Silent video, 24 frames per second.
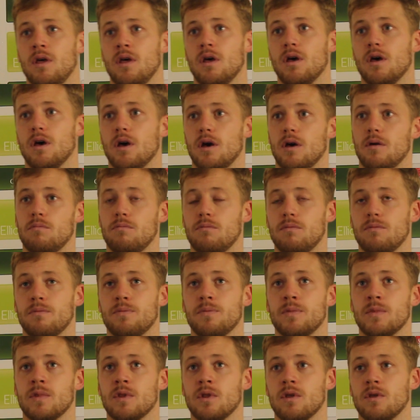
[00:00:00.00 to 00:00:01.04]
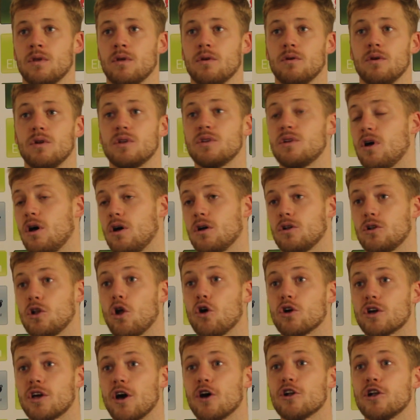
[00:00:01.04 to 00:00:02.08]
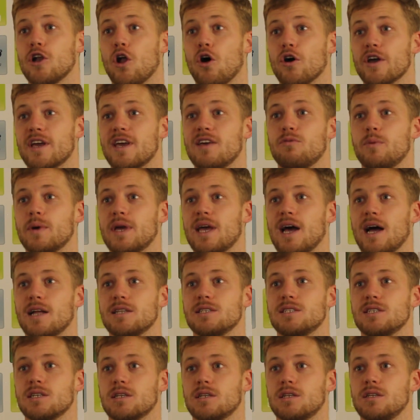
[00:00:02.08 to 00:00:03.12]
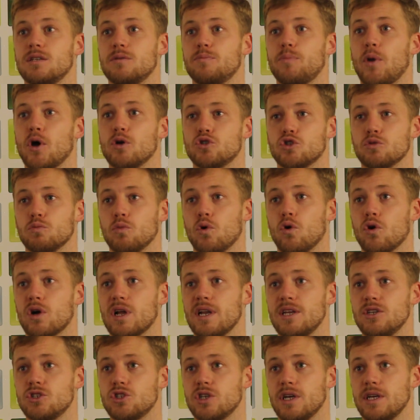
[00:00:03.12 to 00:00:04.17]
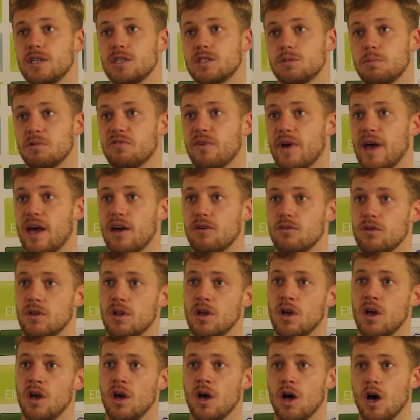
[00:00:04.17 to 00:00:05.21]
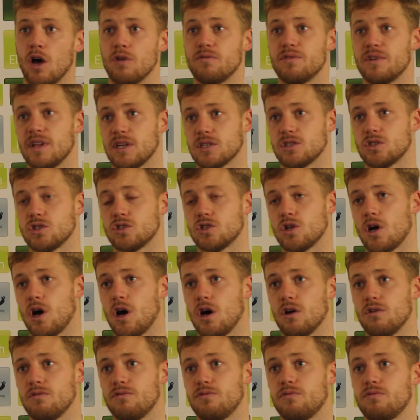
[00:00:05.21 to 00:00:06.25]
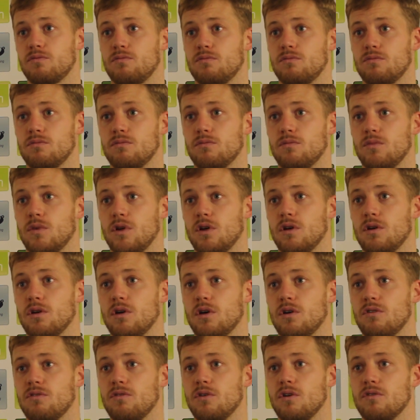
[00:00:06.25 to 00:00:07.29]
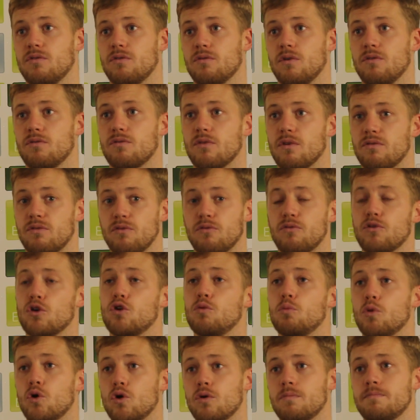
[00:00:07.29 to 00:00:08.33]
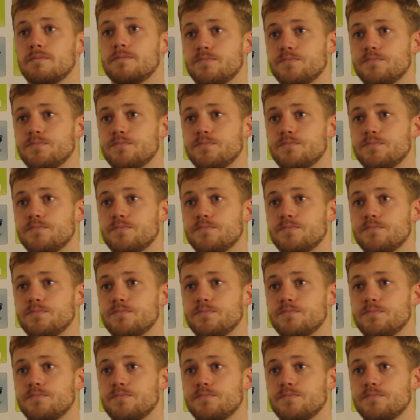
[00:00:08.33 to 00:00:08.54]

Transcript: I'd like if we can to post some more clean sheets, to be fair, and hopefully that's the start of a few more.